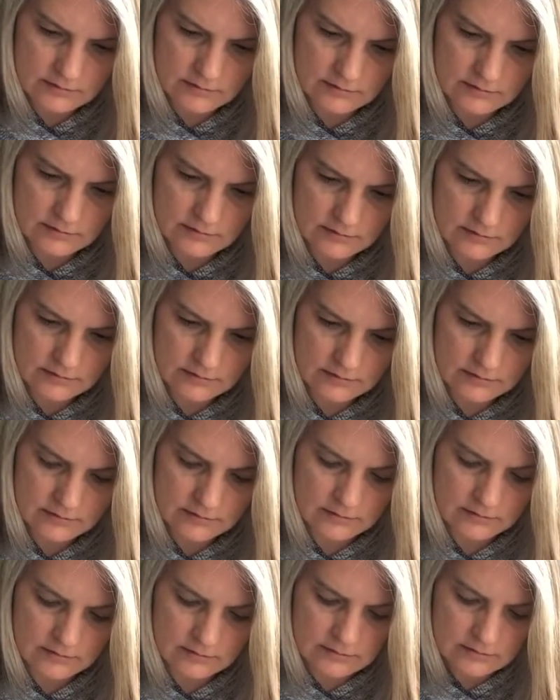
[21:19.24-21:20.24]

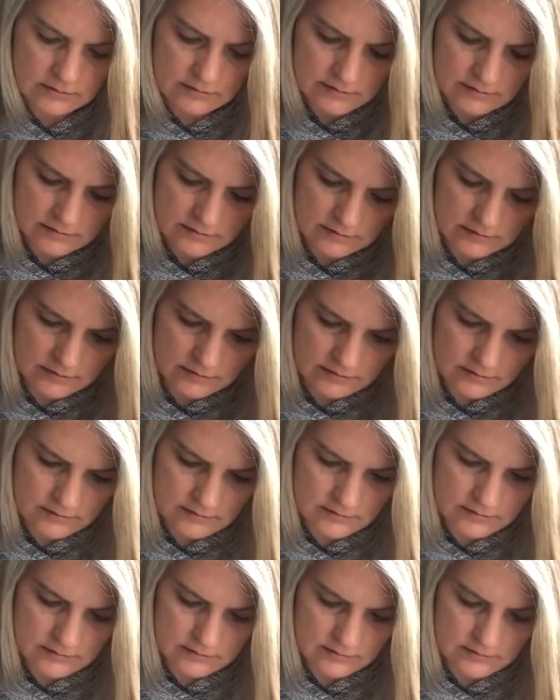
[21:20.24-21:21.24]

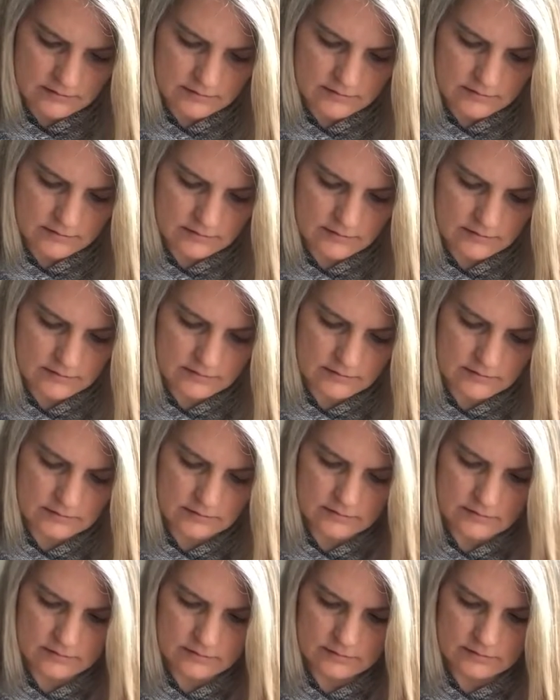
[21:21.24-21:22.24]

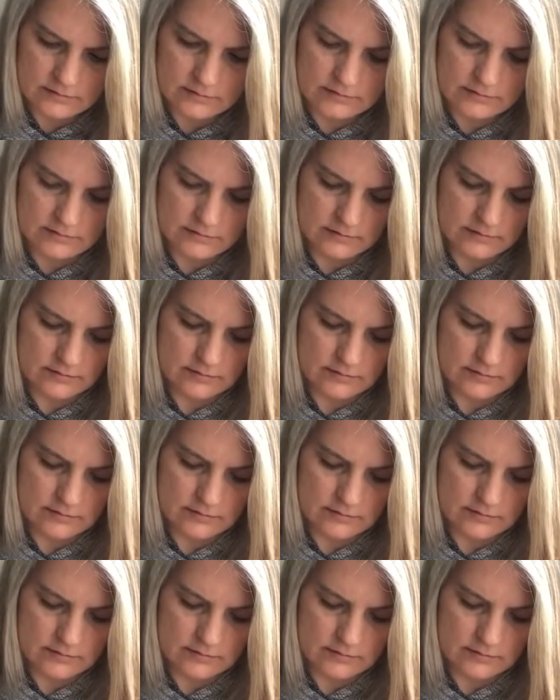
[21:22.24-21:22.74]
No one is speaking in this clip.